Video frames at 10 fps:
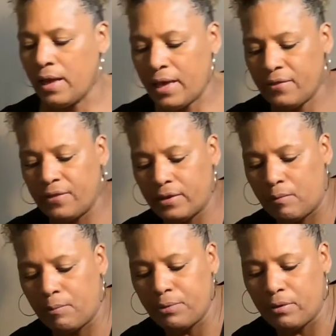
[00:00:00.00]
And then I'm going
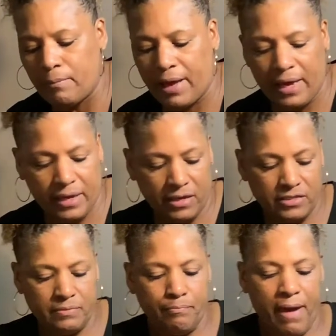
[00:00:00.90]
to put my hands
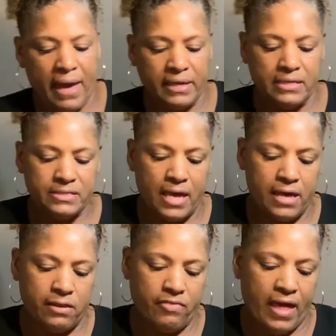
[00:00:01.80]
back inside
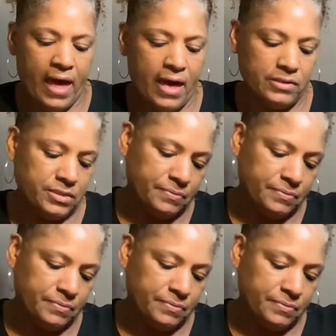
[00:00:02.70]
of that.